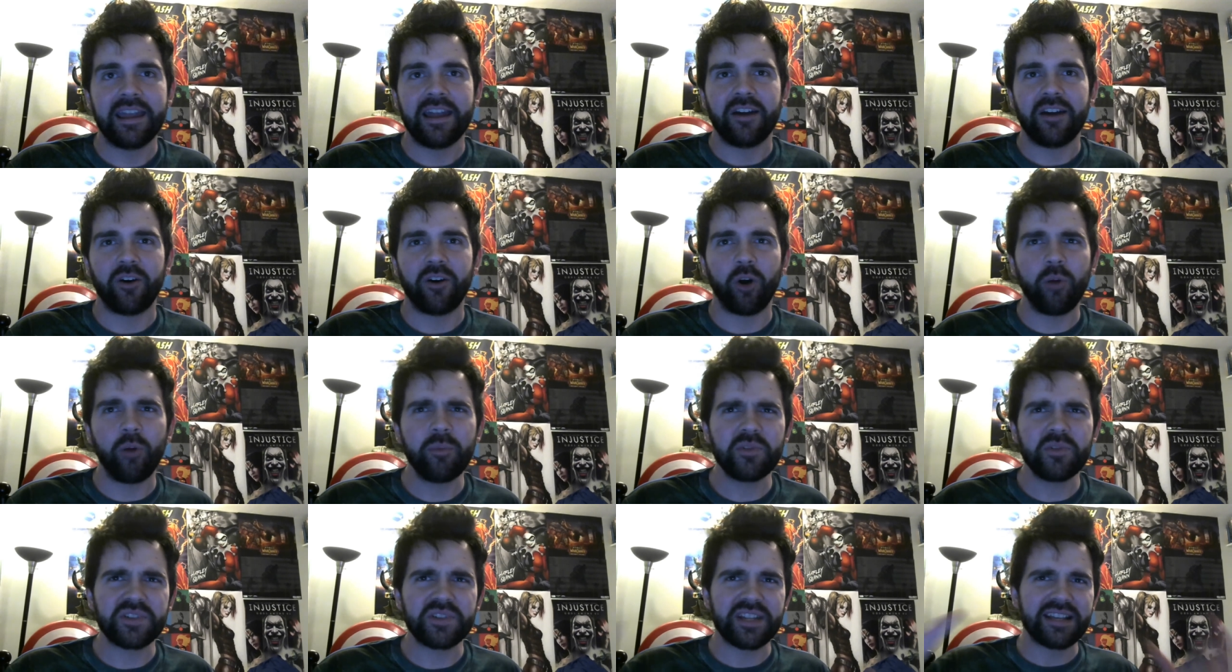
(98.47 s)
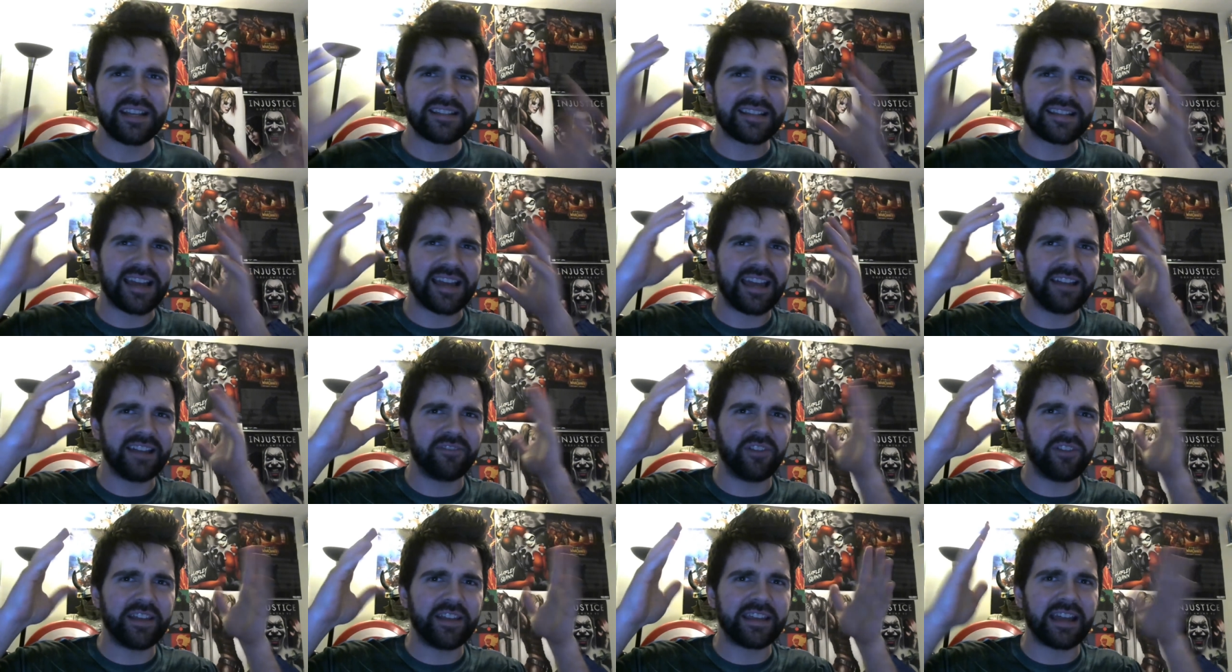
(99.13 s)
almost has kind of
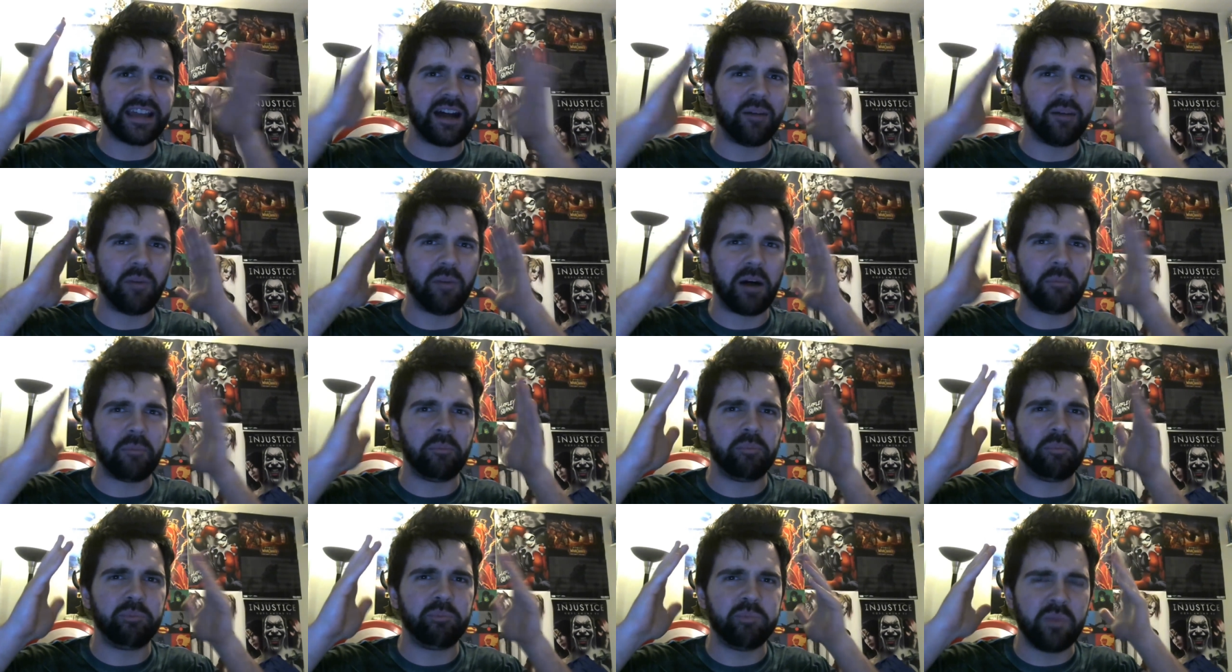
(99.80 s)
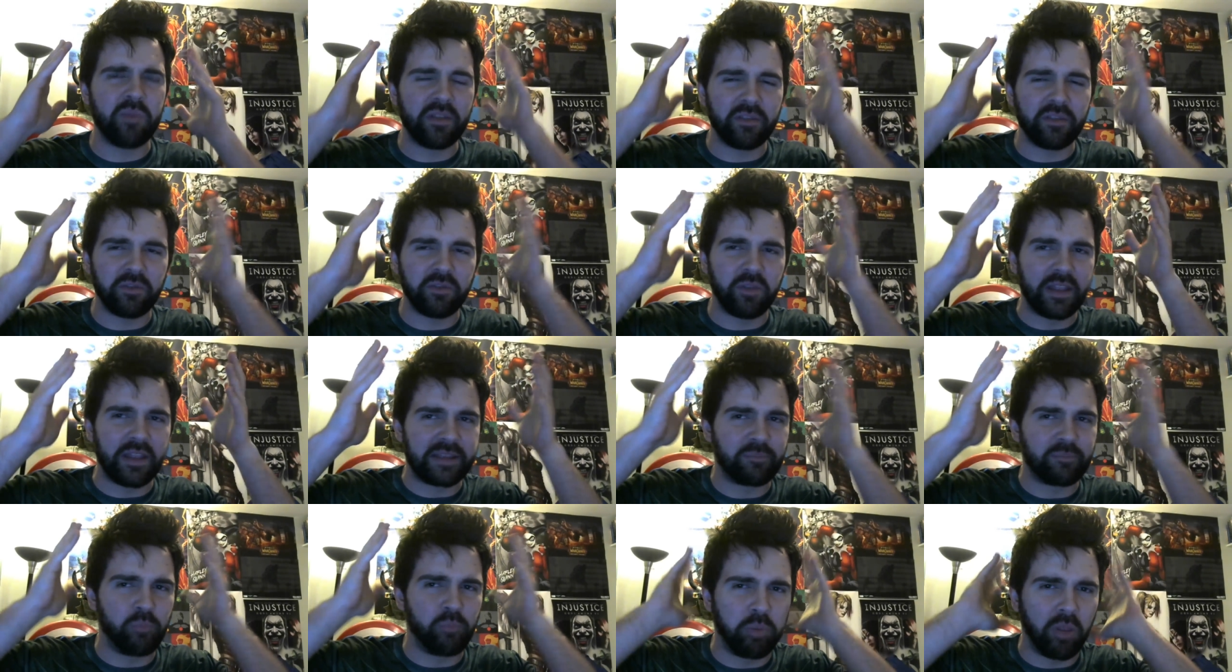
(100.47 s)
like a, a
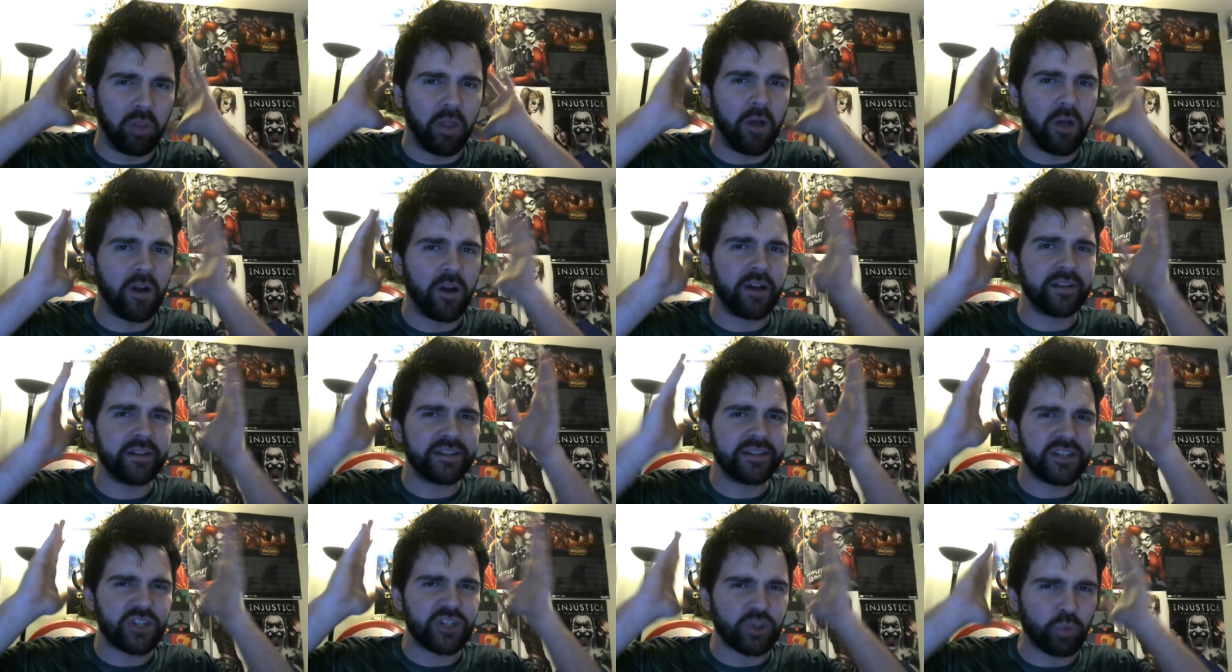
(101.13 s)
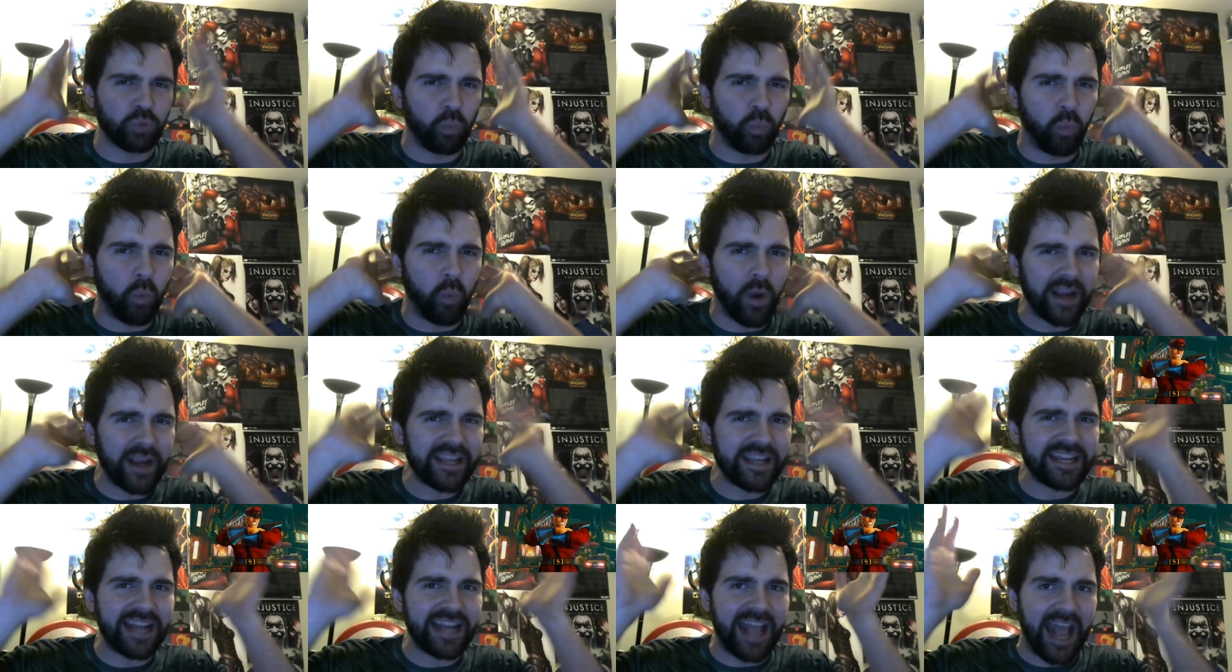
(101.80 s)
like blondish
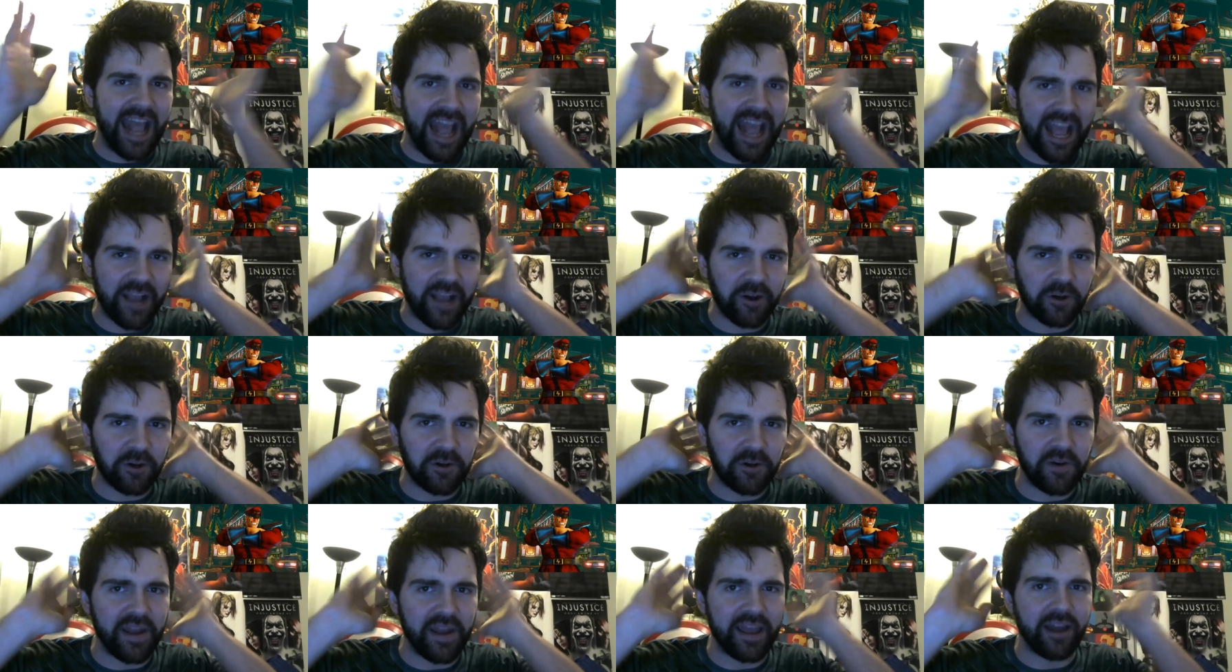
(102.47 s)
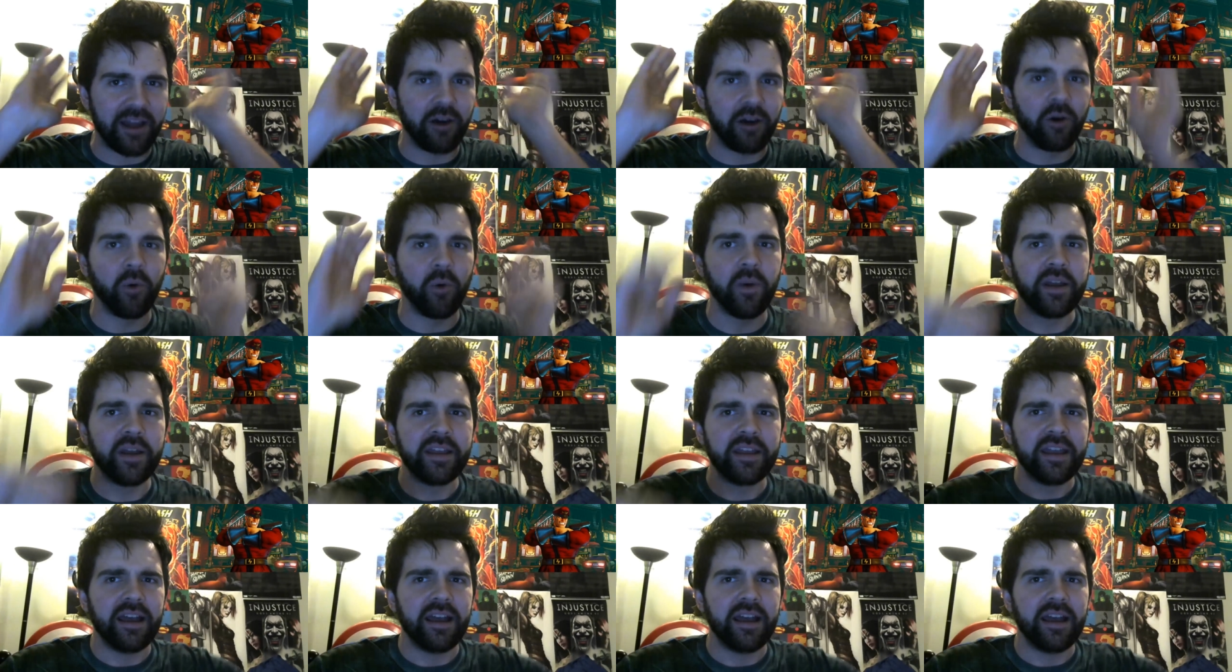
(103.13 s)
white hair now.